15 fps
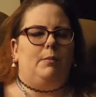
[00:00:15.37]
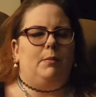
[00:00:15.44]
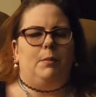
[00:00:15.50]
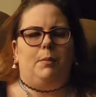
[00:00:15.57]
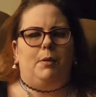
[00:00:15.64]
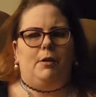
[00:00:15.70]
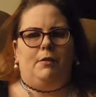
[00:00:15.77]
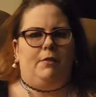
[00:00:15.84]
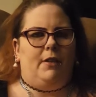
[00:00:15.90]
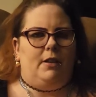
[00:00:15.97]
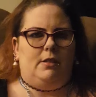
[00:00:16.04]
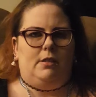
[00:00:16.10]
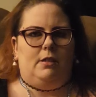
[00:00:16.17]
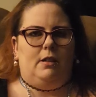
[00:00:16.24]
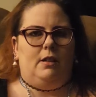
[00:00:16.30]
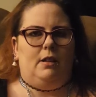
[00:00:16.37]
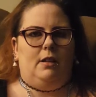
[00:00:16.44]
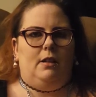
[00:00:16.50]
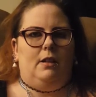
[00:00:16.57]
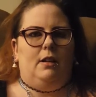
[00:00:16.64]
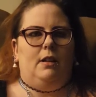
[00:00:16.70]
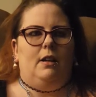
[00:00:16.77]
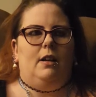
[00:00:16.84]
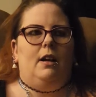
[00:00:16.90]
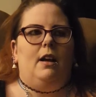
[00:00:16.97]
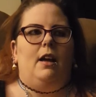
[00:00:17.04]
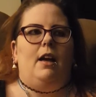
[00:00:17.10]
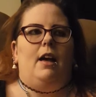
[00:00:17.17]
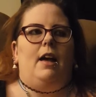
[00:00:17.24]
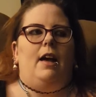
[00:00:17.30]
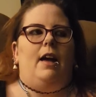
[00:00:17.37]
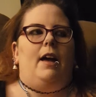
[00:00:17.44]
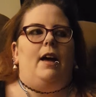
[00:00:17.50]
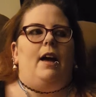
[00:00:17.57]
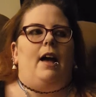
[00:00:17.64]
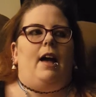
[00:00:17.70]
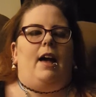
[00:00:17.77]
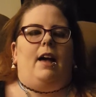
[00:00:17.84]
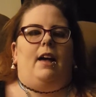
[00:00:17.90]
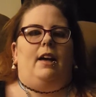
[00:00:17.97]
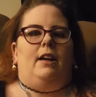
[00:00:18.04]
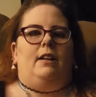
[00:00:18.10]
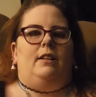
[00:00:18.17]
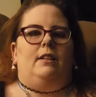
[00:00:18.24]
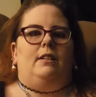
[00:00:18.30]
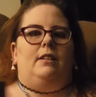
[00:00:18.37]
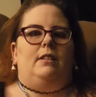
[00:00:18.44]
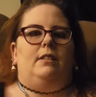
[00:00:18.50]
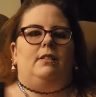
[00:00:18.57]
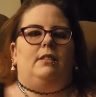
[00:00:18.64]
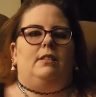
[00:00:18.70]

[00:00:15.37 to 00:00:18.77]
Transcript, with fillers: I'm a professor. And